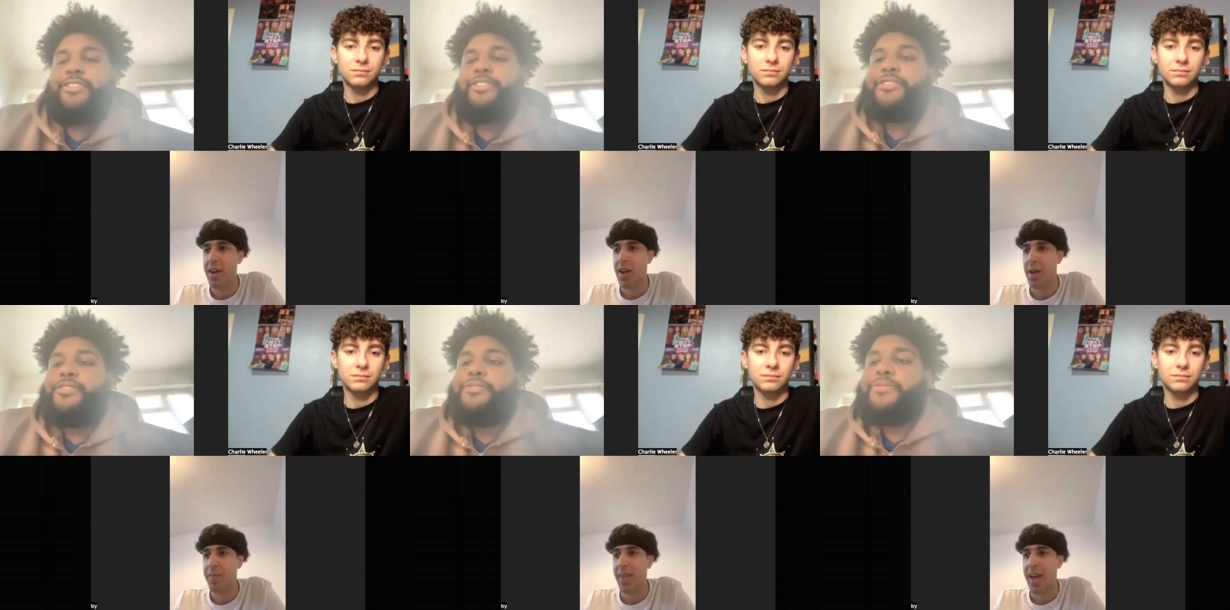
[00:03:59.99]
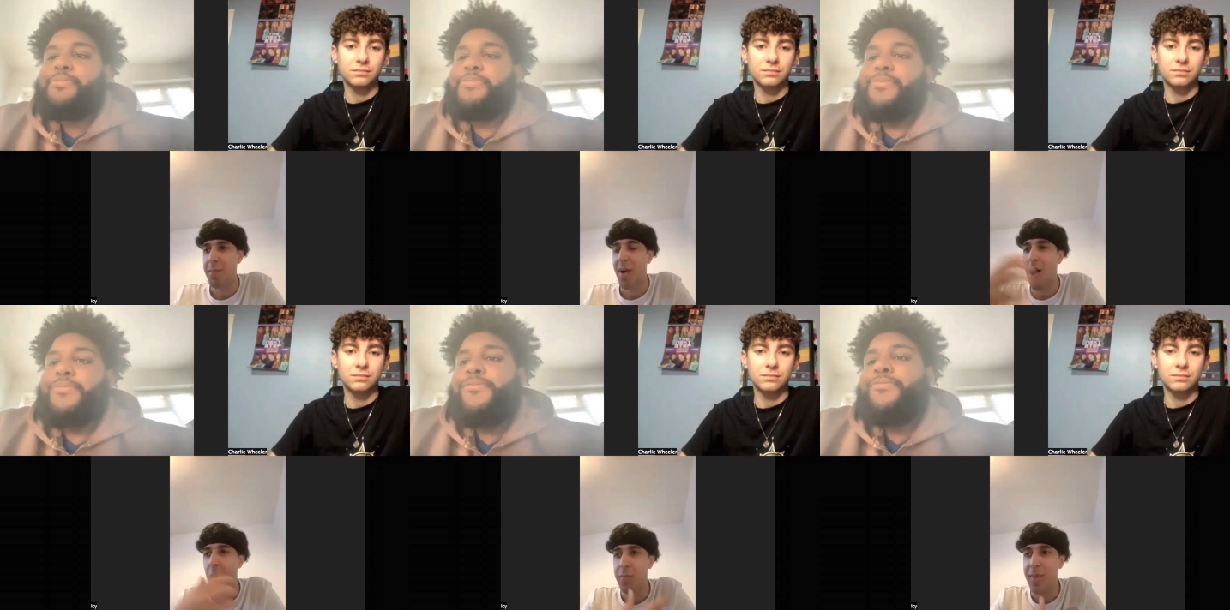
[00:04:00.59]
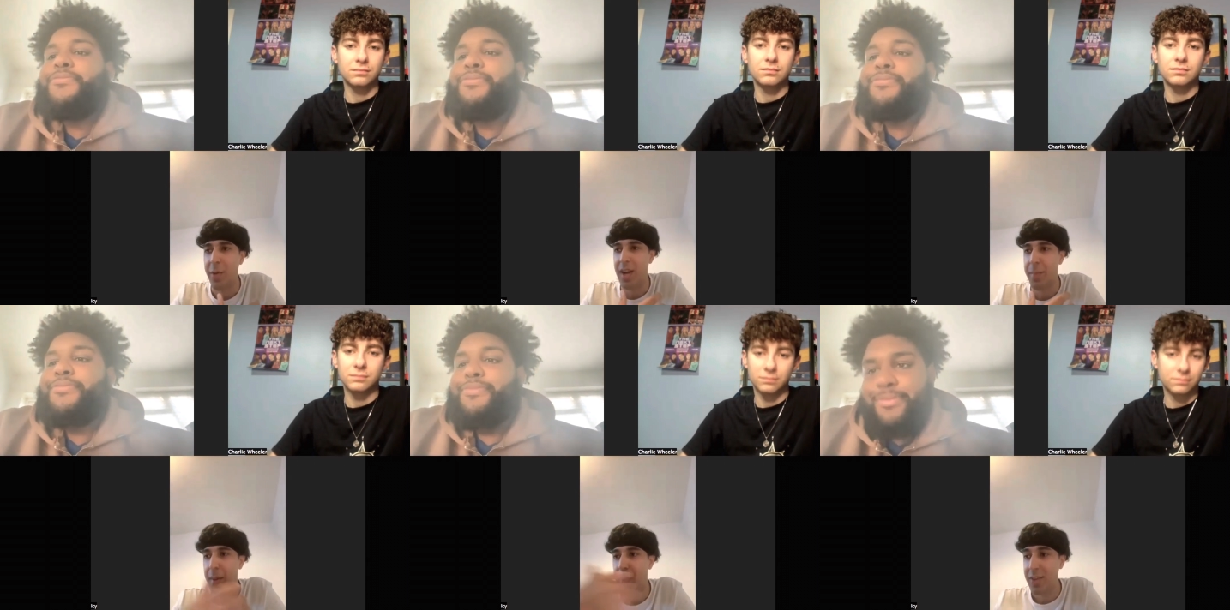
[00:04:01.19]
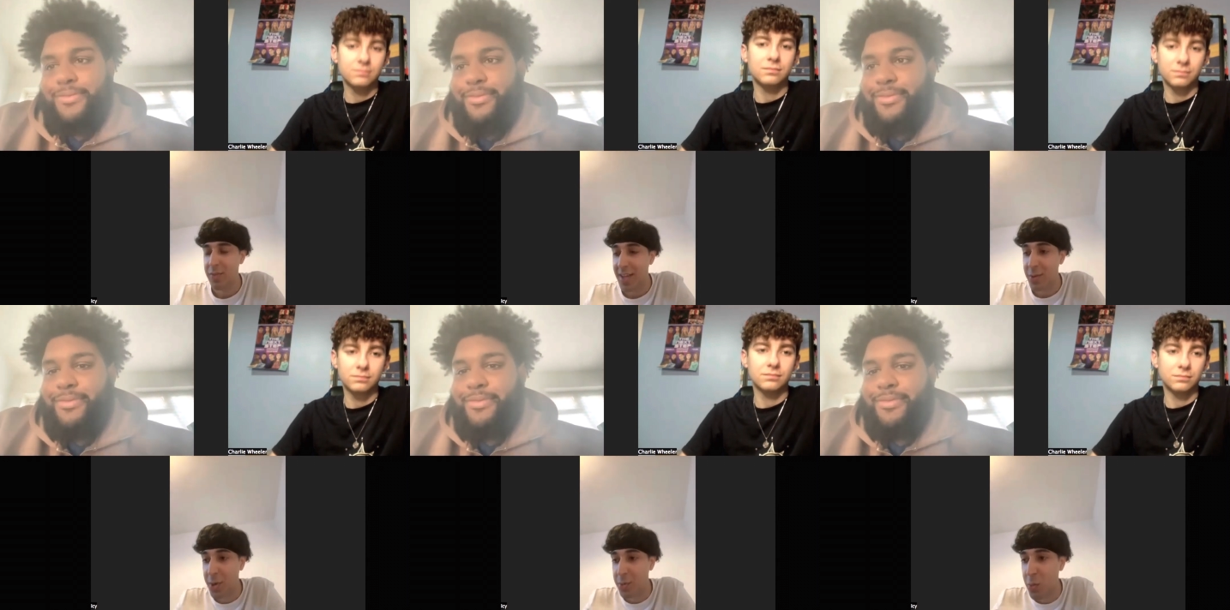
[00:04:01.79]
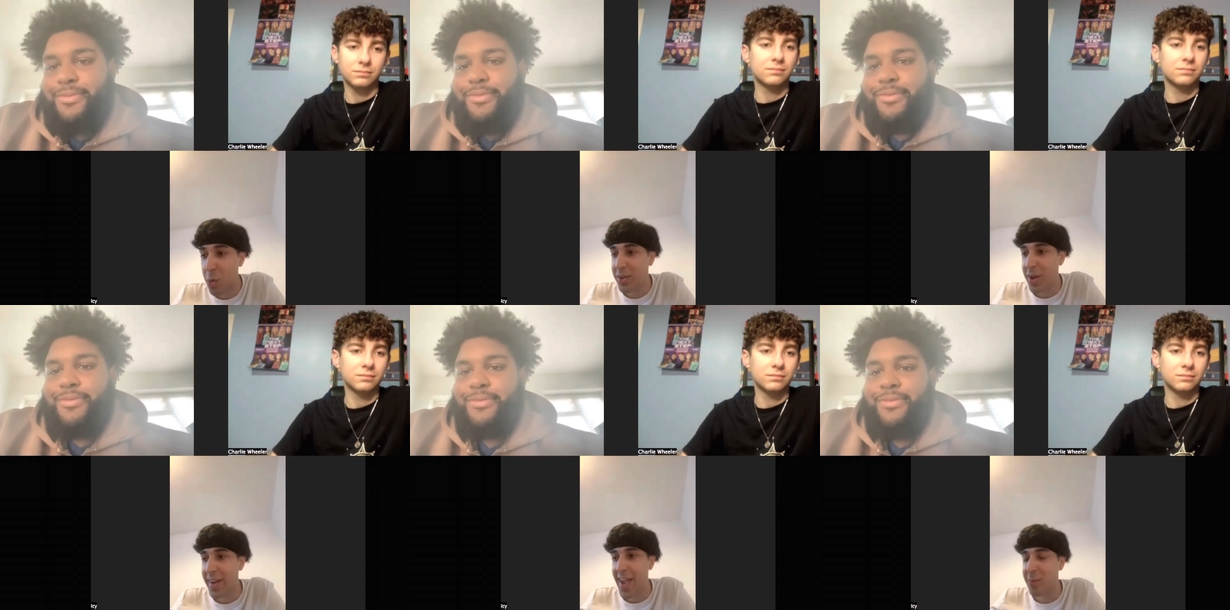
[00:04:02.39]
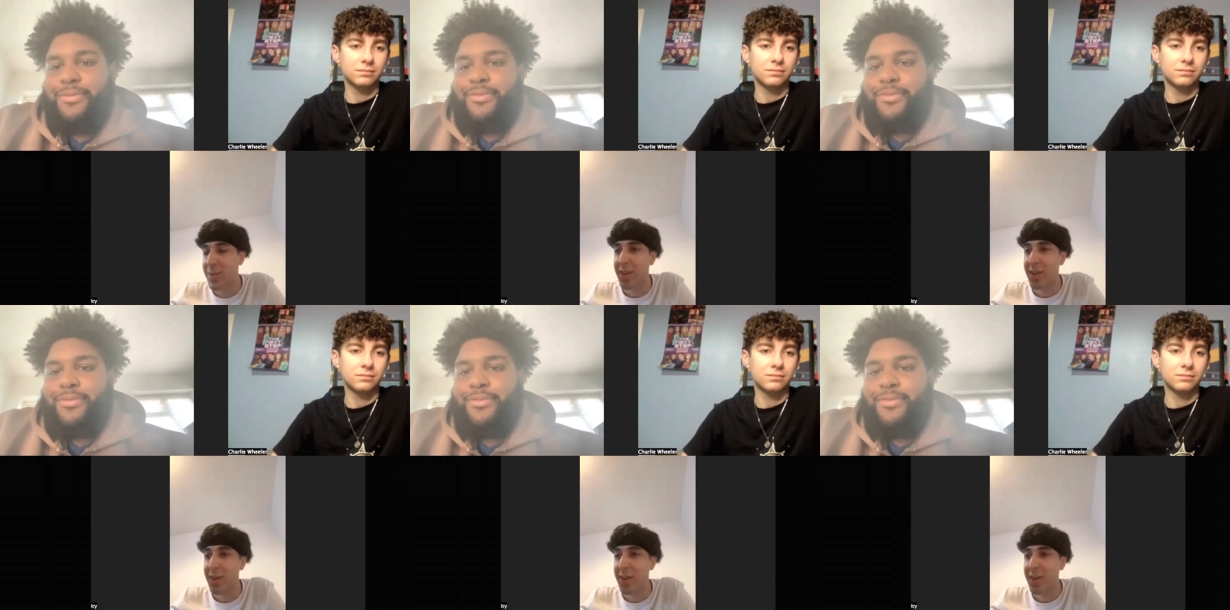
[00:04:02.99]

Speaker 1: Um, like my heart was pounding a bit, but as, as soon as we walked on, everyone